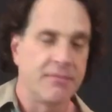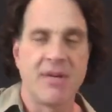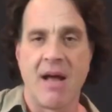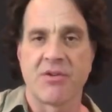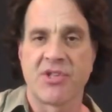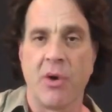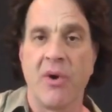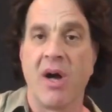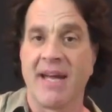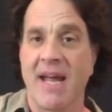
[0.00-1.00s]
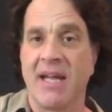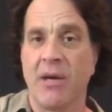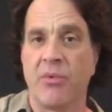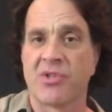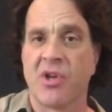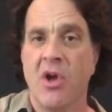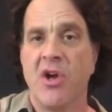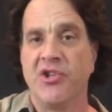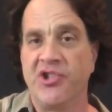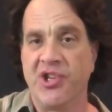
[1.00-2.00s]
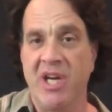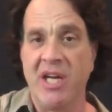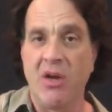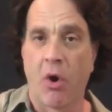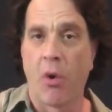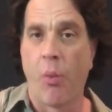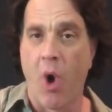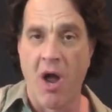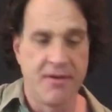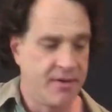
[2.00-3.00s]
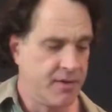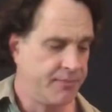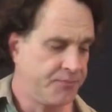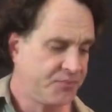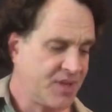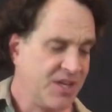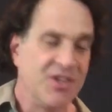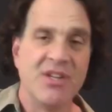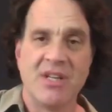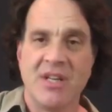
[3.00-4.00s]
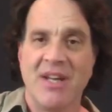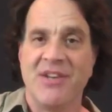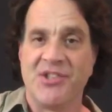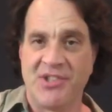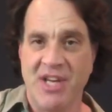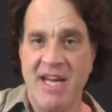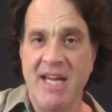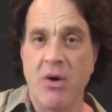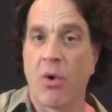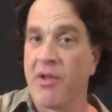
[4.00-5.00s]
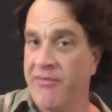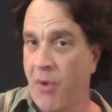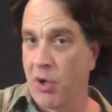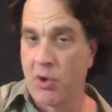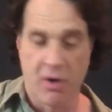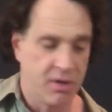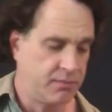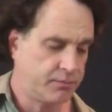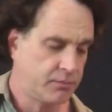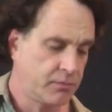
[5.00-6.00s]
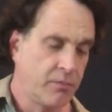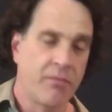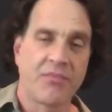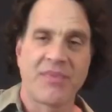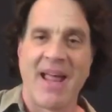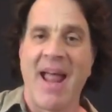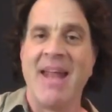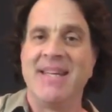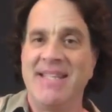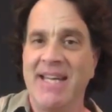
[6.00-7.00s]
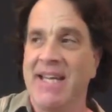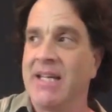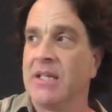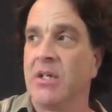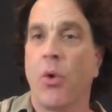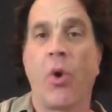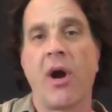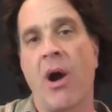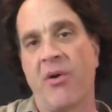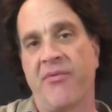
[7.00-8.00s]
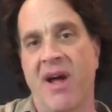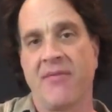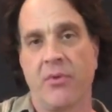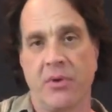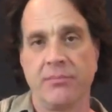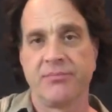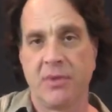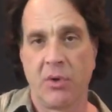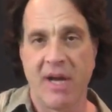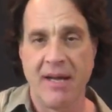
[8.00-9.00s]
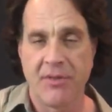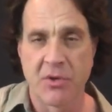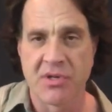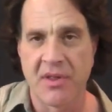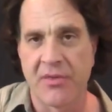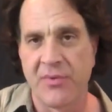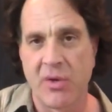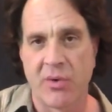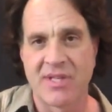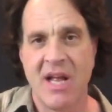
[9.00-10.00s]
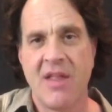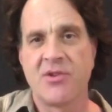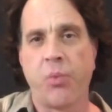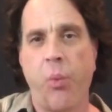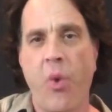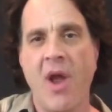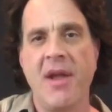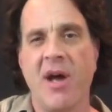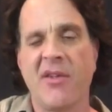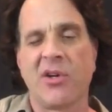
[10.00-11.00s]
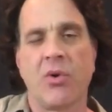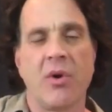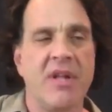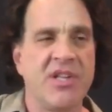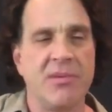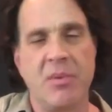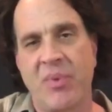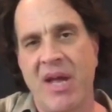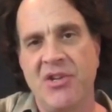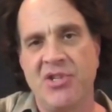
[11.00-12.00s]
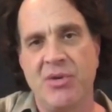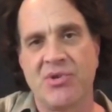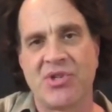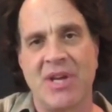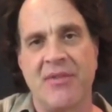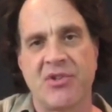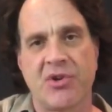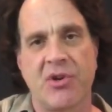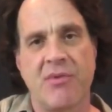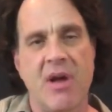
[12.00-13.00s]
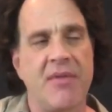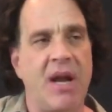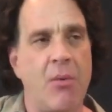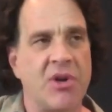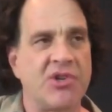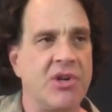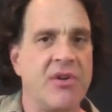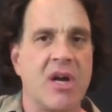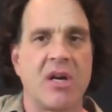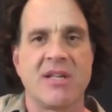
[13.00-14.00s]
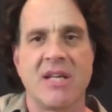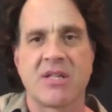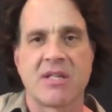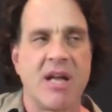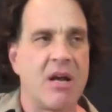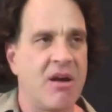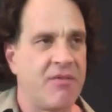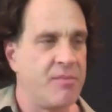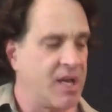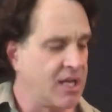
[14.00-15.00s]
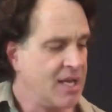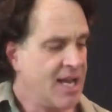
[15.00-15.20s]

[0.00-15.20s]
now, so again, it was G or 1, C or the 4 chord, and D or our 5 chord. Okay, those are the 3 chords. There's one other chord that Jimmy Page uses in the turnaround that I want to show you. I'm going to take the slide off a minute.